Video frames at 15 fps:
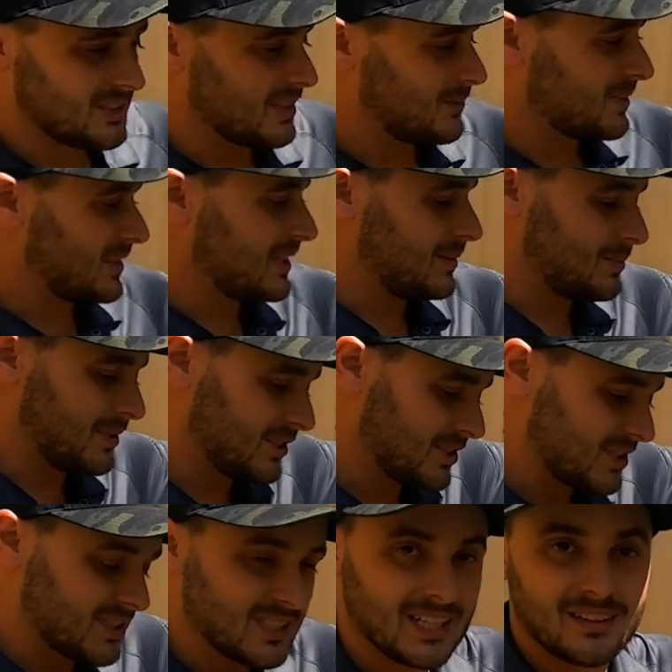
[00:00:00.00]
something they
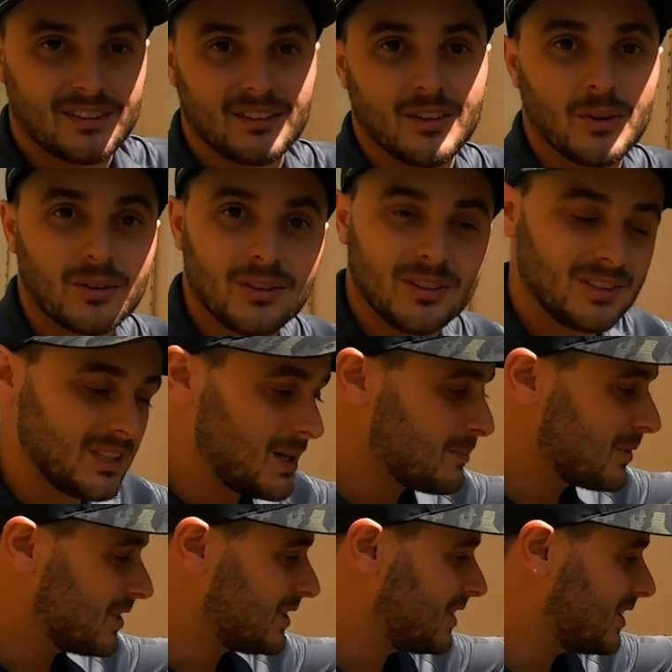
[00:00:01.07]
purchase at their local
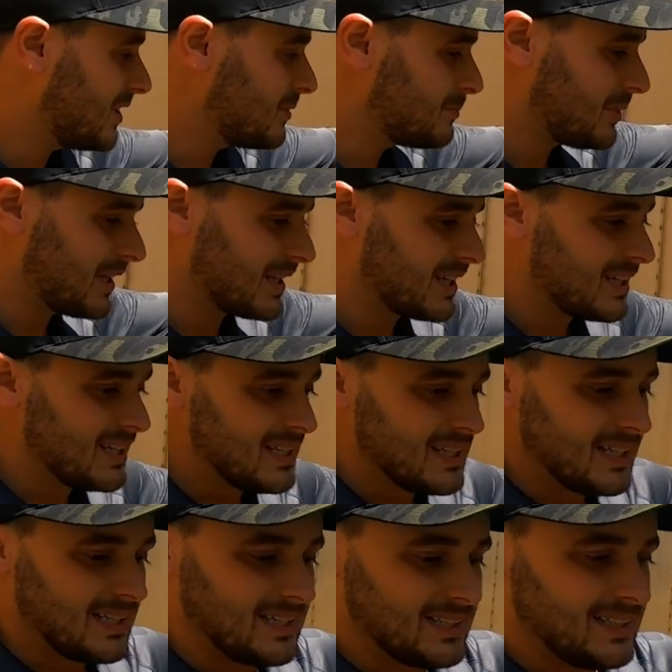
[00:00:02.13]
lumber yard, but
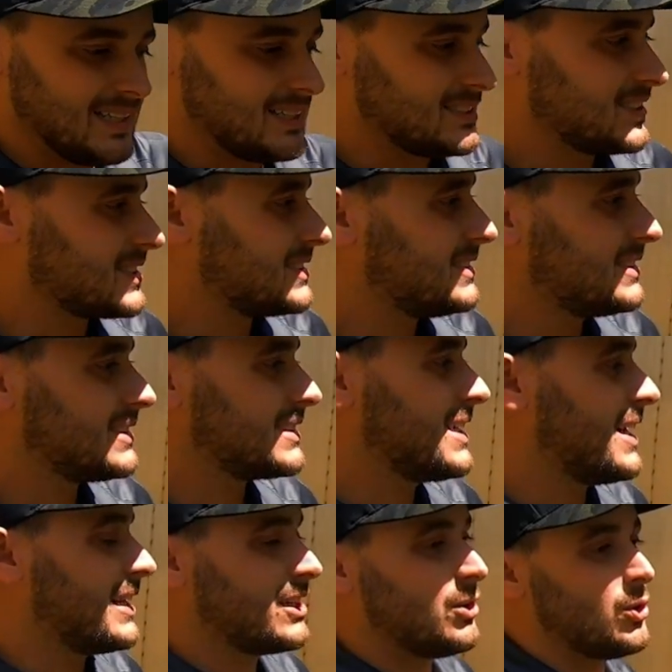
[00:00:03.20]
just
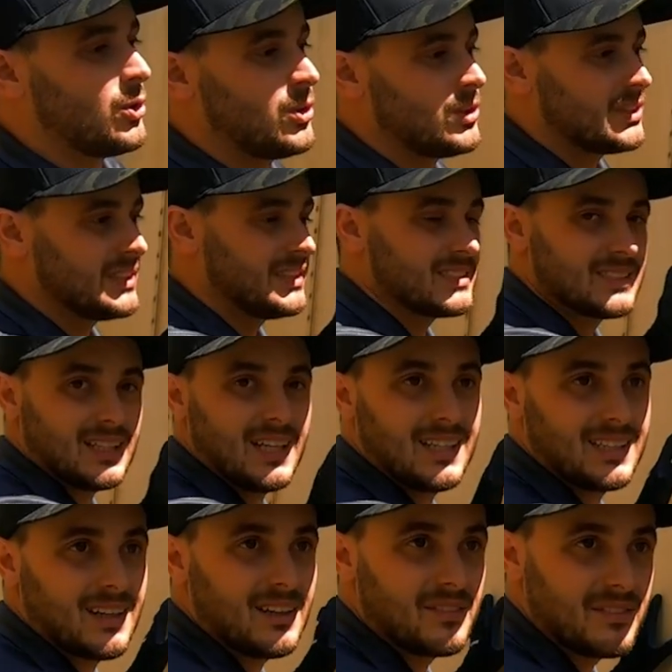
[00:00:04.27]
cutting a hole in the
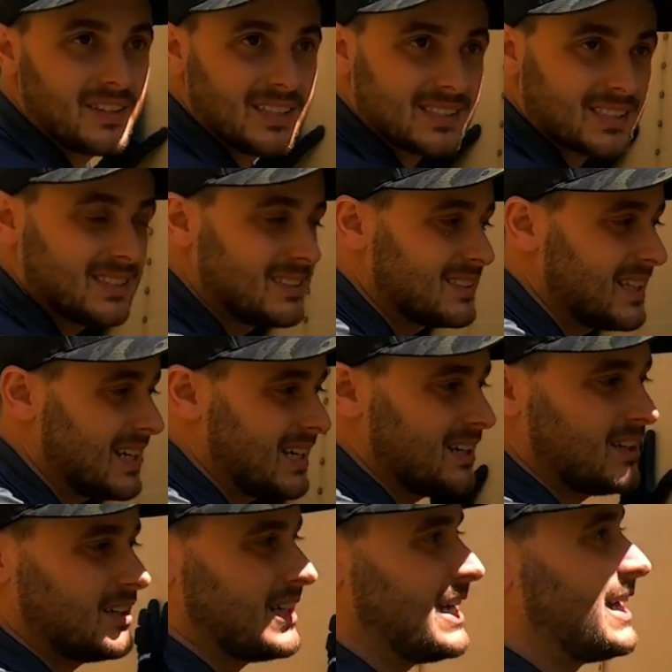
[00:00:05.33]
side of this
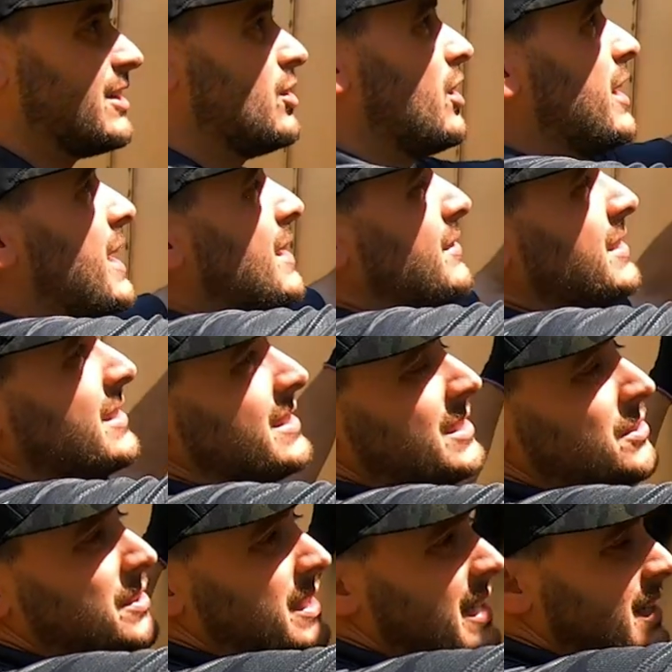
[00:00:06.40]
container and not having to
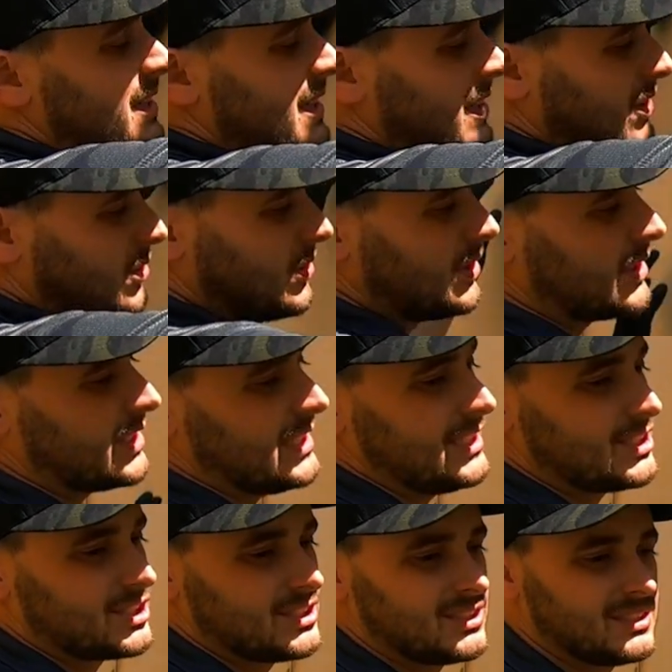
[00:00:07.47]
deal with any of that
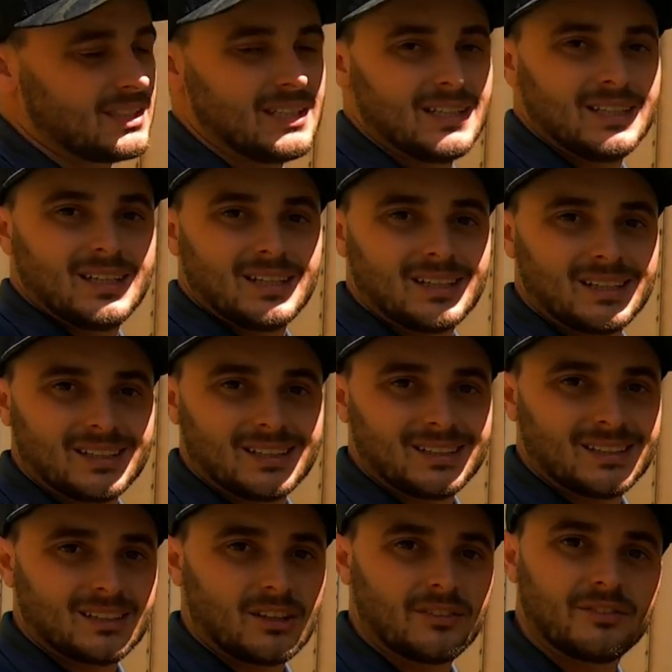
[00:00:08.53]
corrugation.
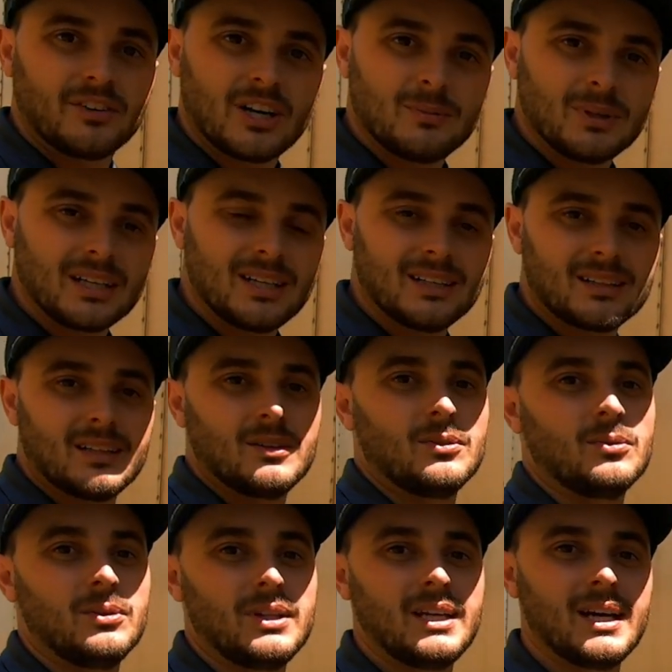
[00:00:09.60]
Our framing kit
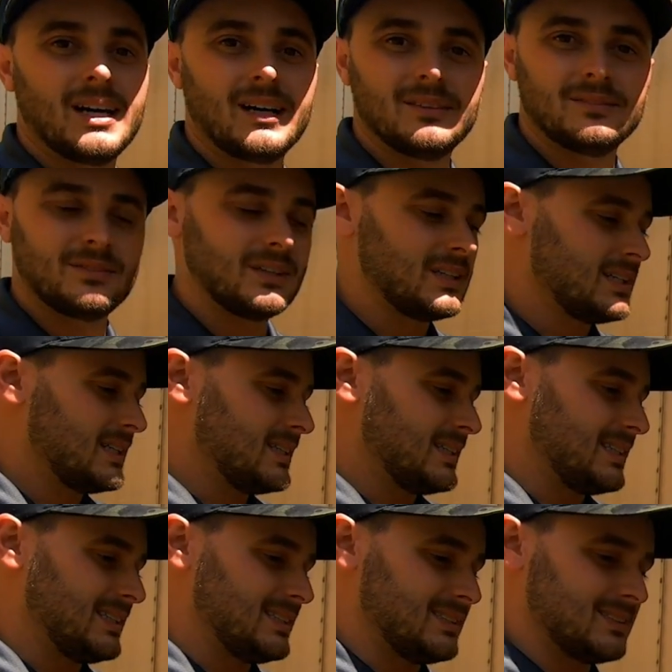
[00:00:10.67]
that we have
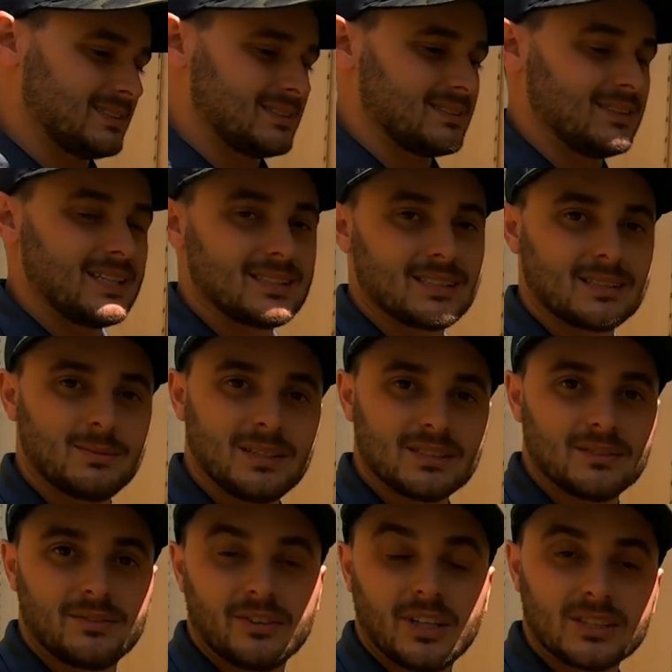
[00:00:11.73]
is less
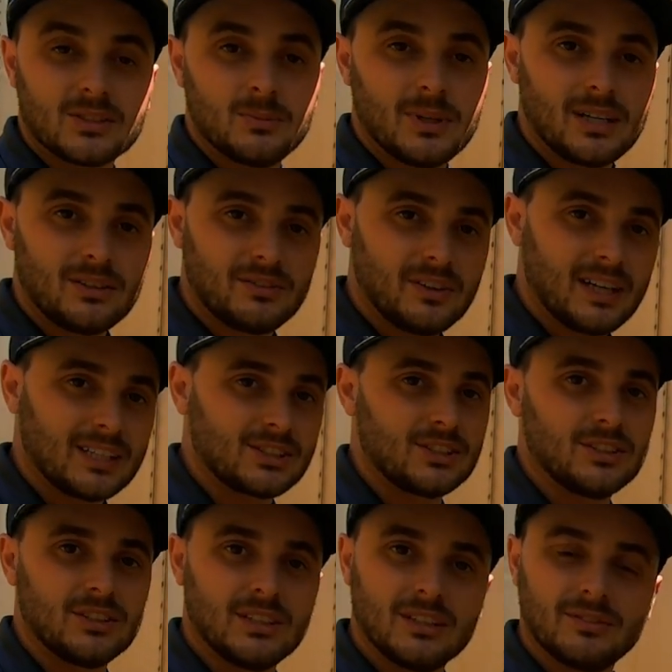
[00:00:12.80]
expensive for us to manufacture
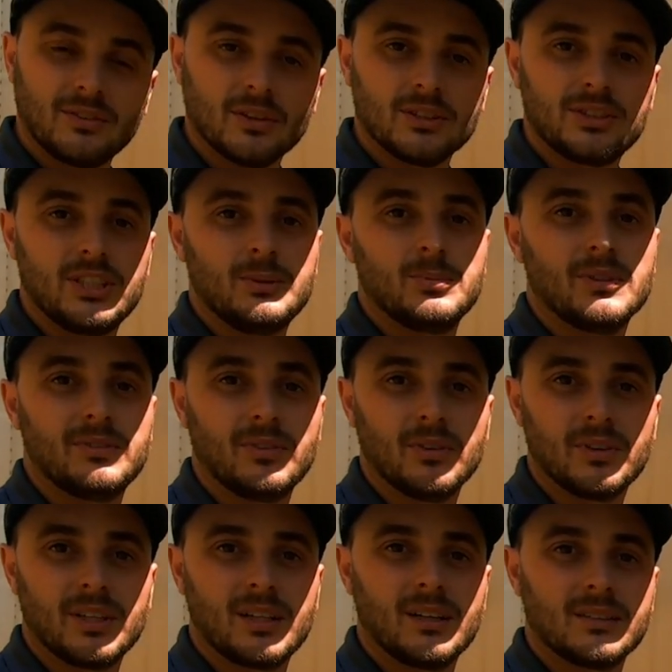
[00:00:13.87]
and therefore cheaper
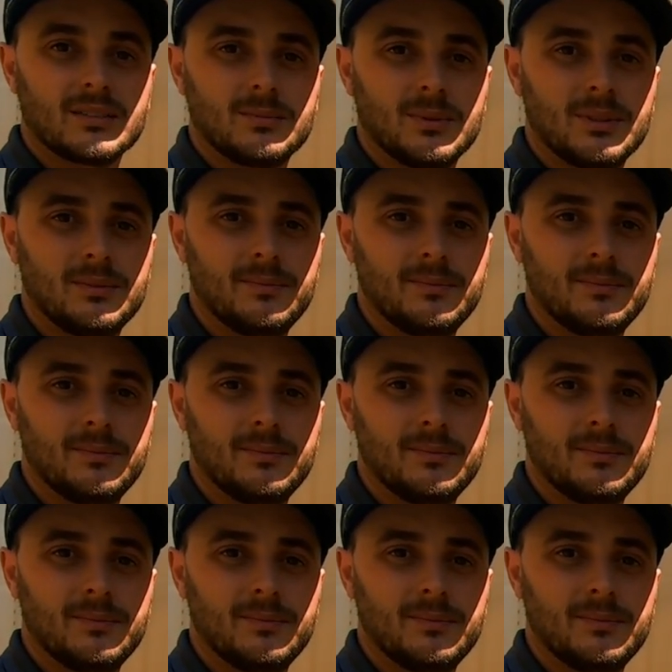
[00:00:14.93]
for the customer.